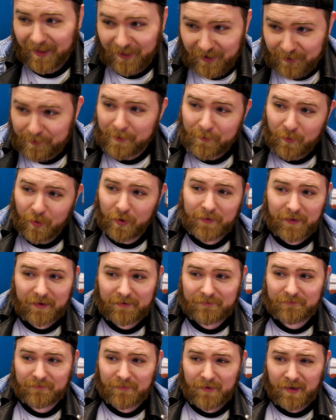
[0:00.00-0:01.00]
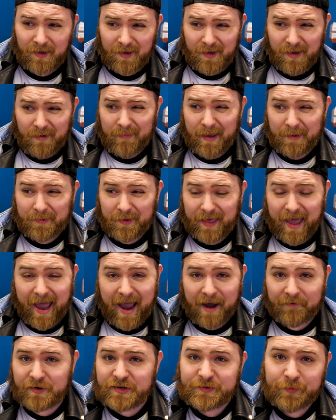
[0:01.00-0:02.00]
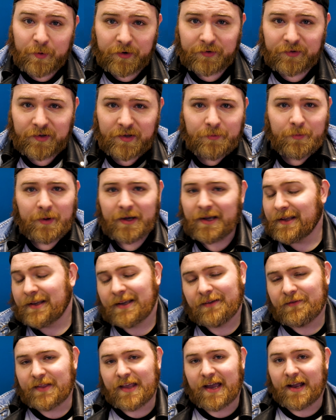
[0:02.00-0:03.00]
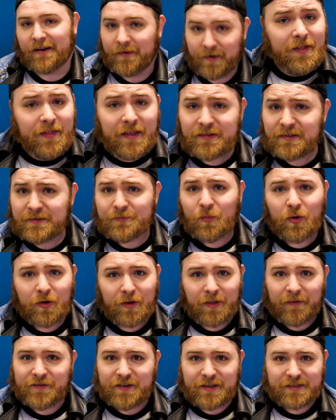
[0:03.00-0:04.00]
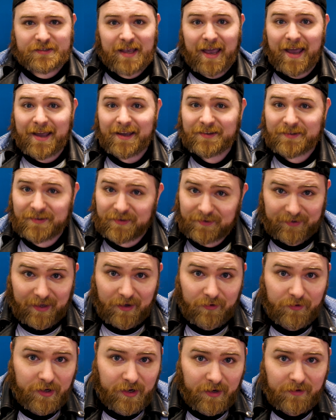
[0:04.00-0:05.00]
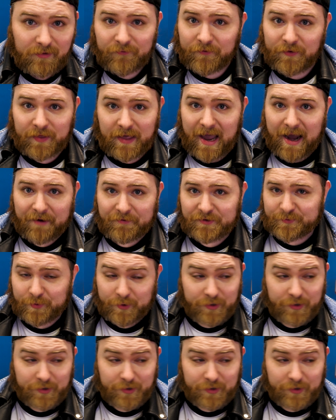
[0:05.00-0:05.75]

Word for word: a little bit more than maybe the average person, but even then. This is more of just, hey, does it sound good for the average